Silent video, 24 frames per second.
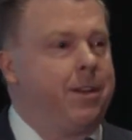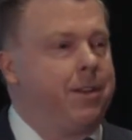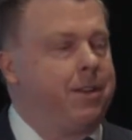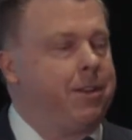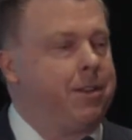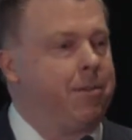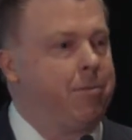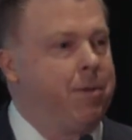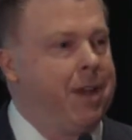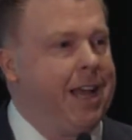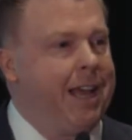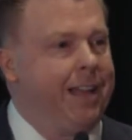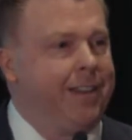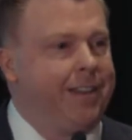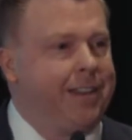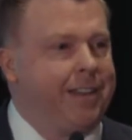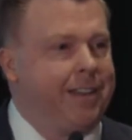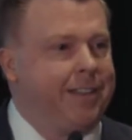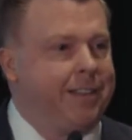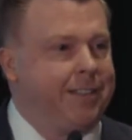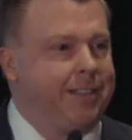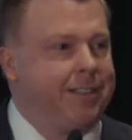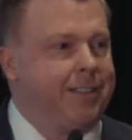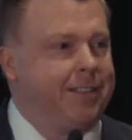The reality
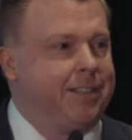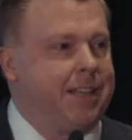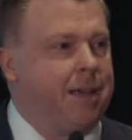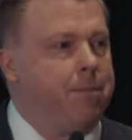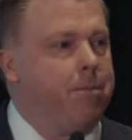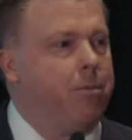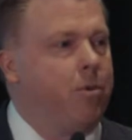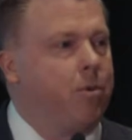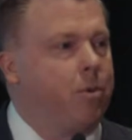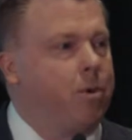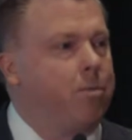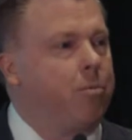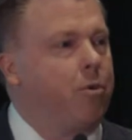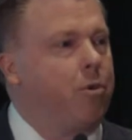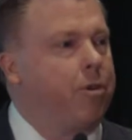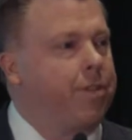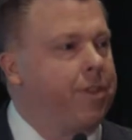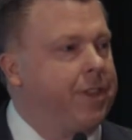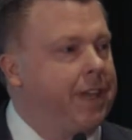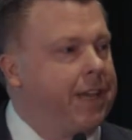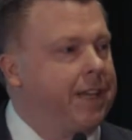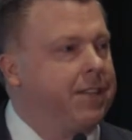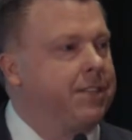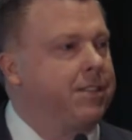is that more and more
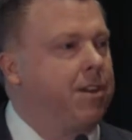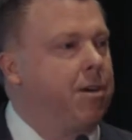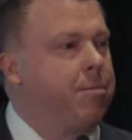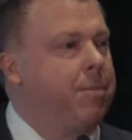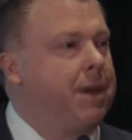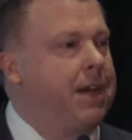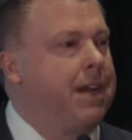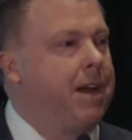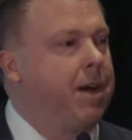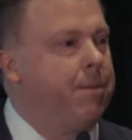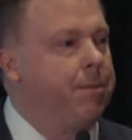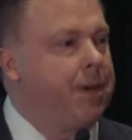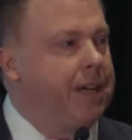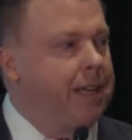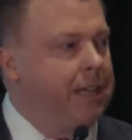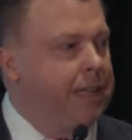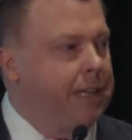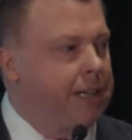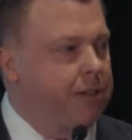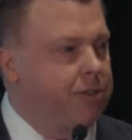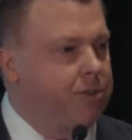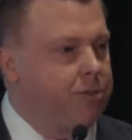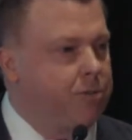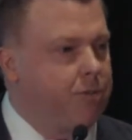things are becoming
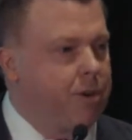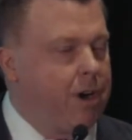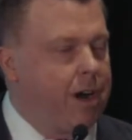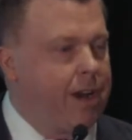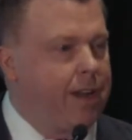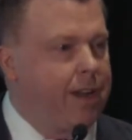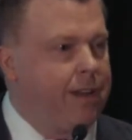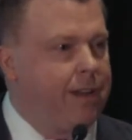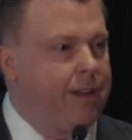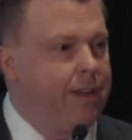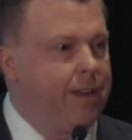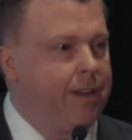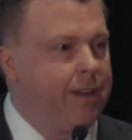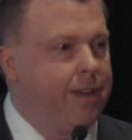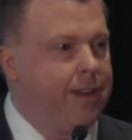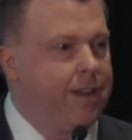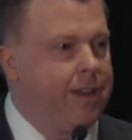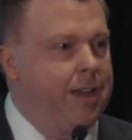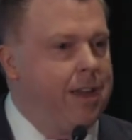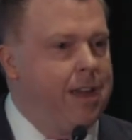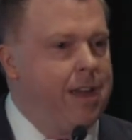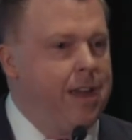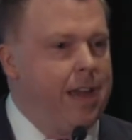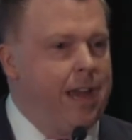electronic.
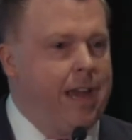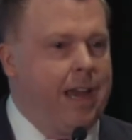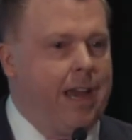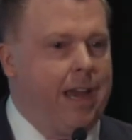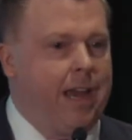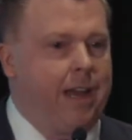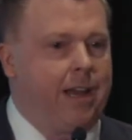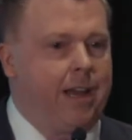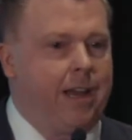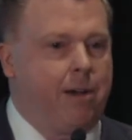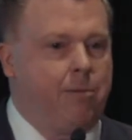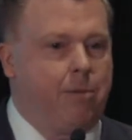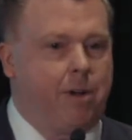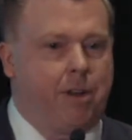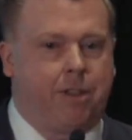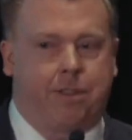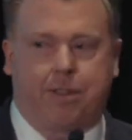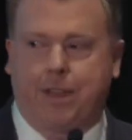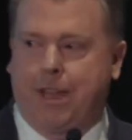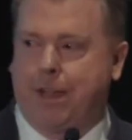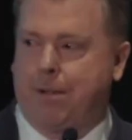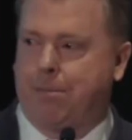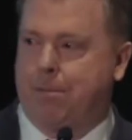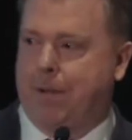And I want to
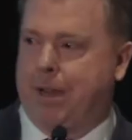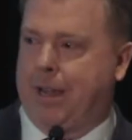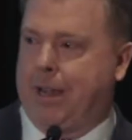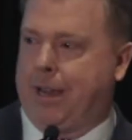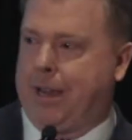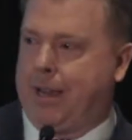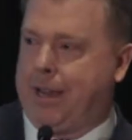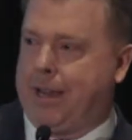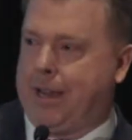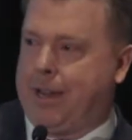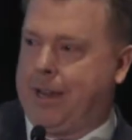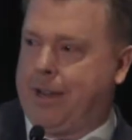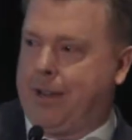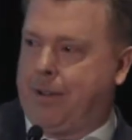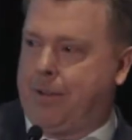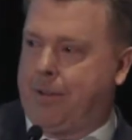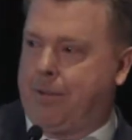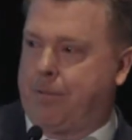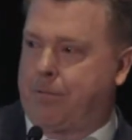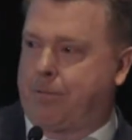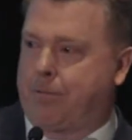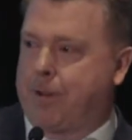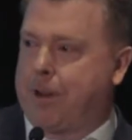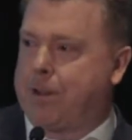thank
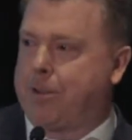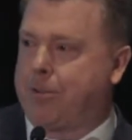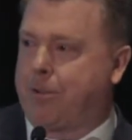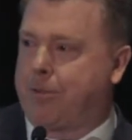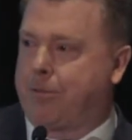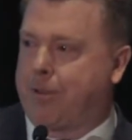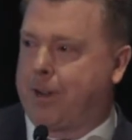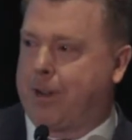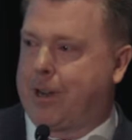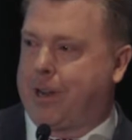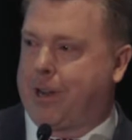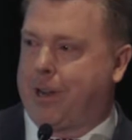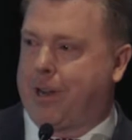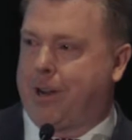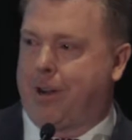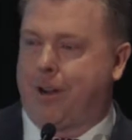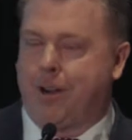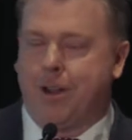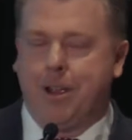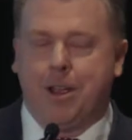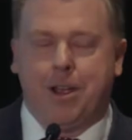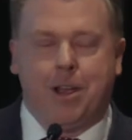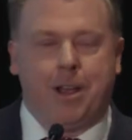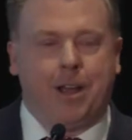my friend over
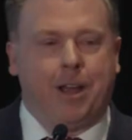here.